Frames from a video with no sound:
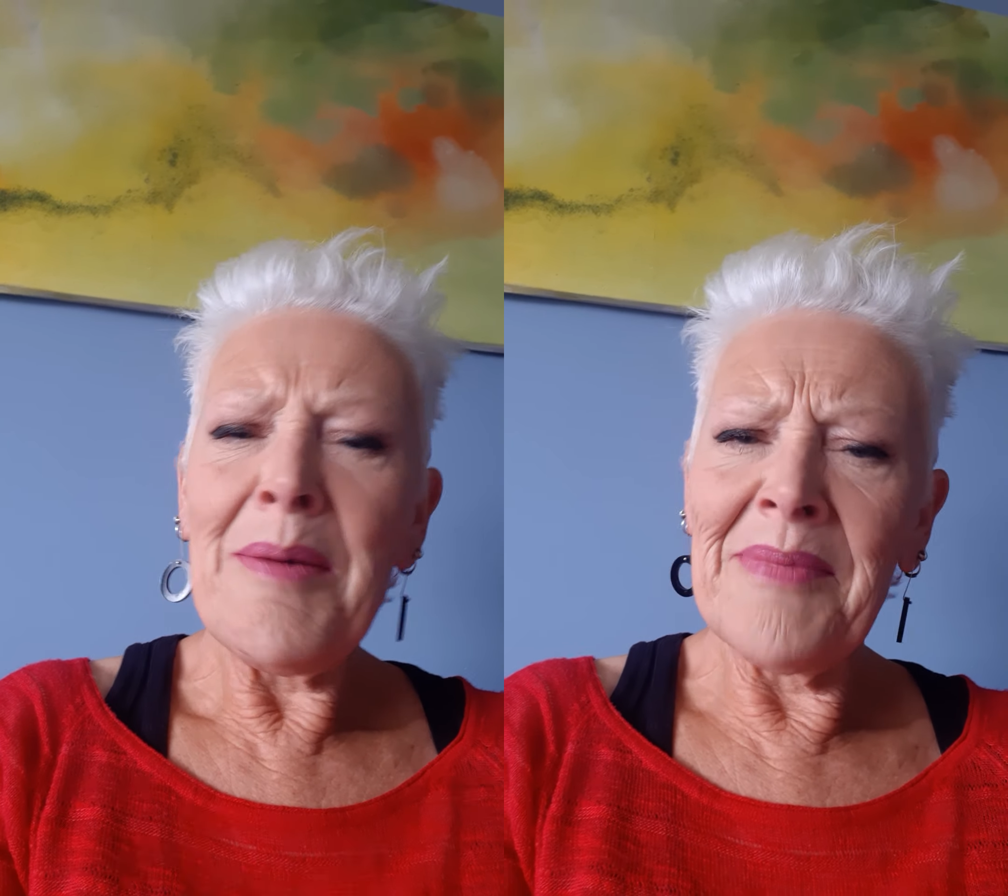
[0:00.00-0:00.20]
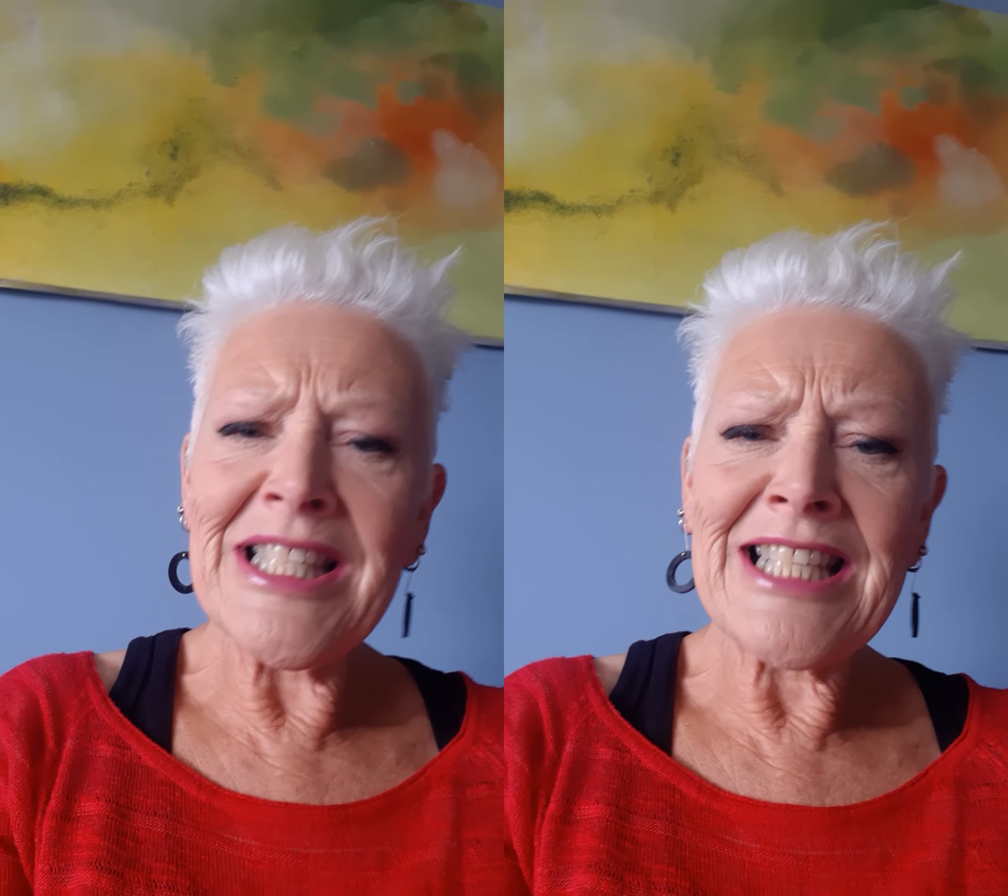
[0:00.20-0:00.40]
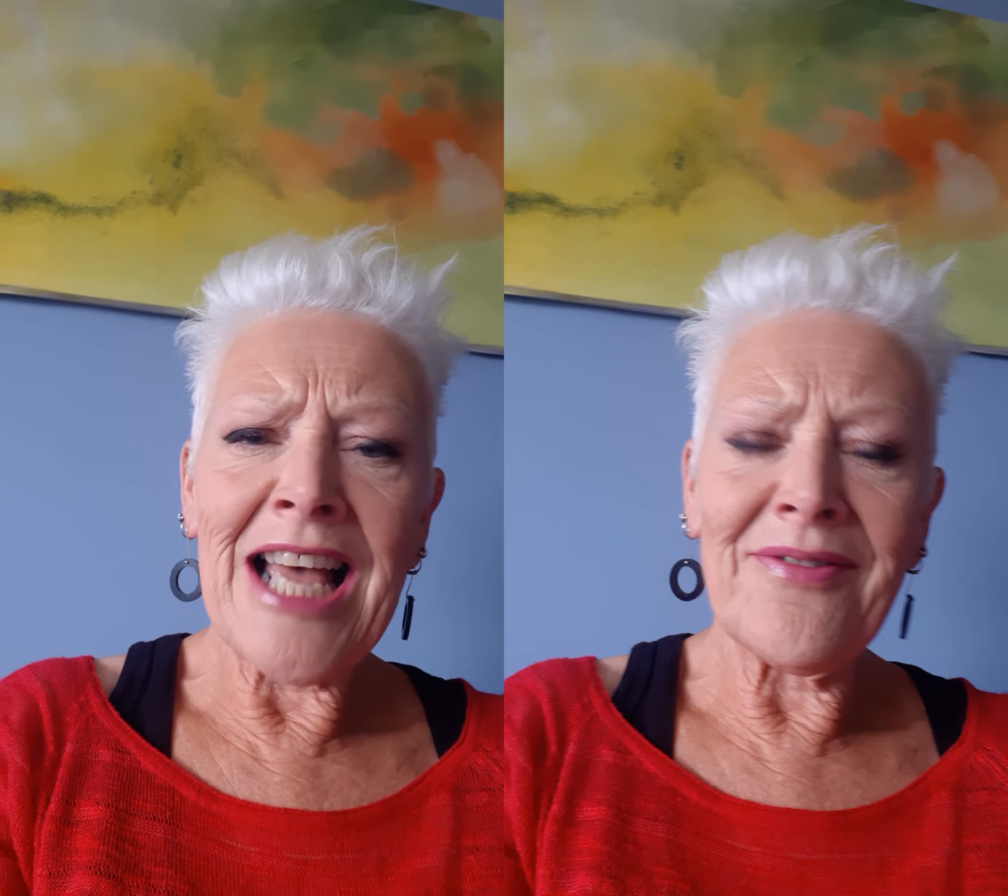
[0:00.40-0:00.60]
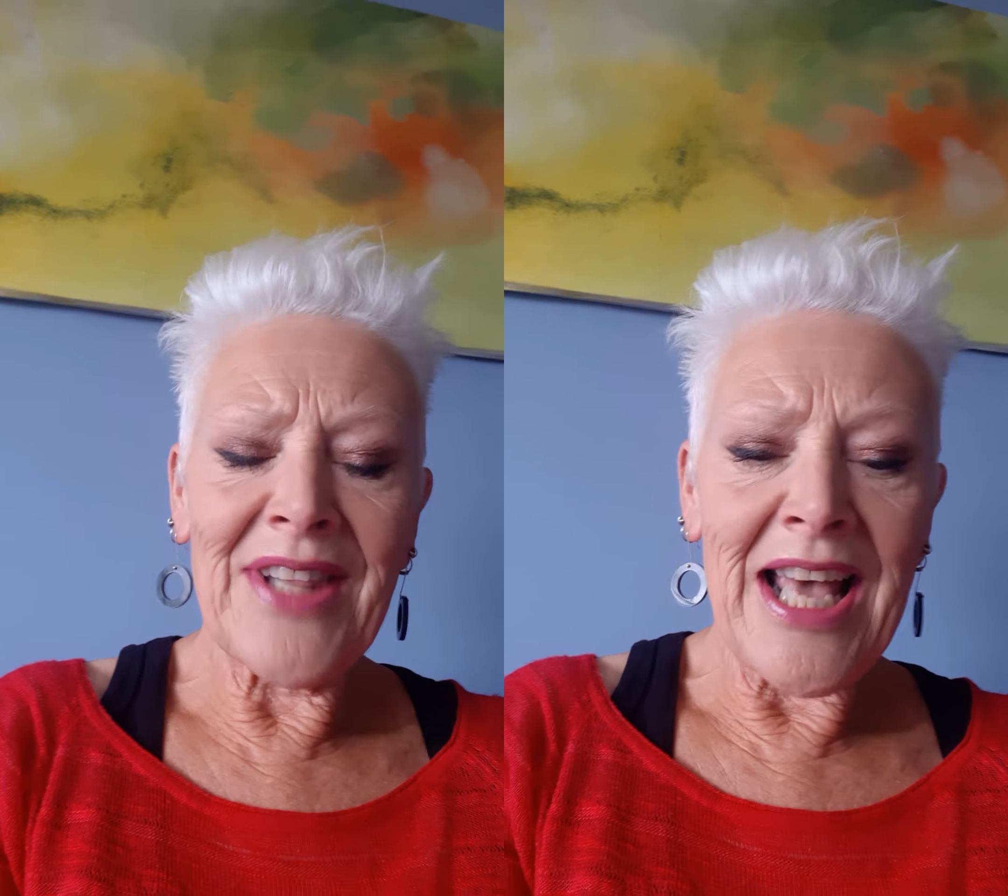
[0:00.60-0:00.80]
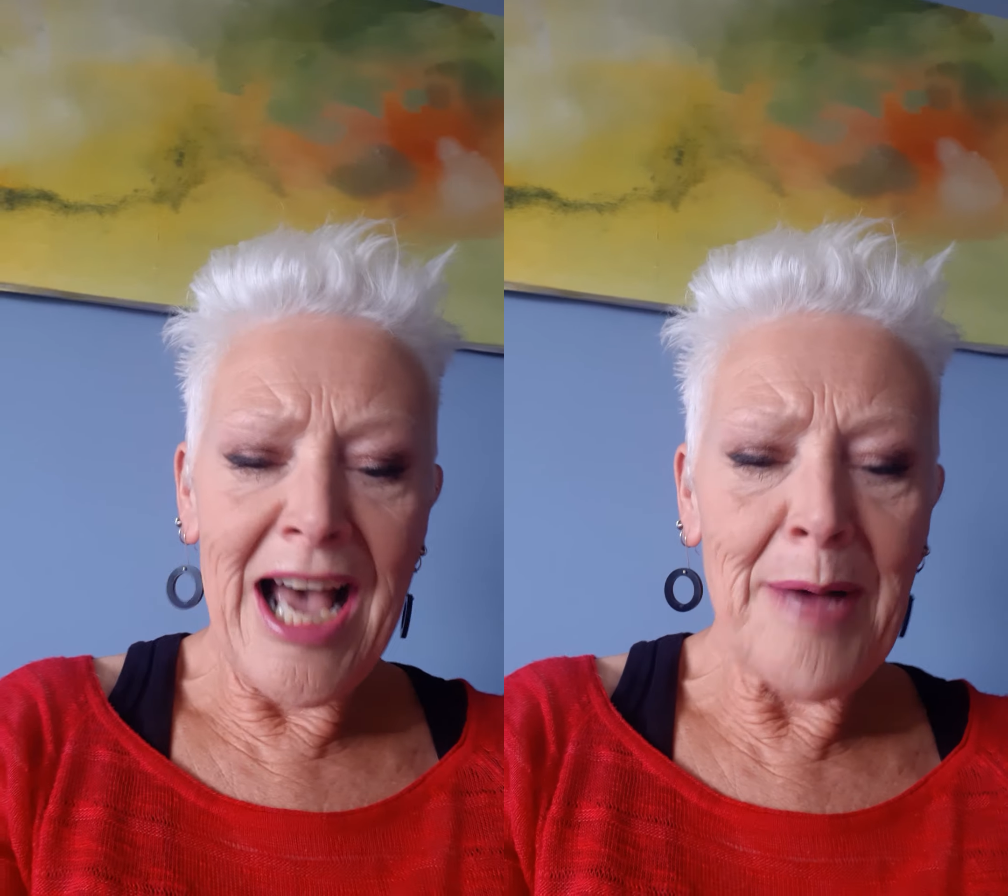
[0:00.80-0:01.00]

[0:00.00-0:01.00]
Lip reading: must have their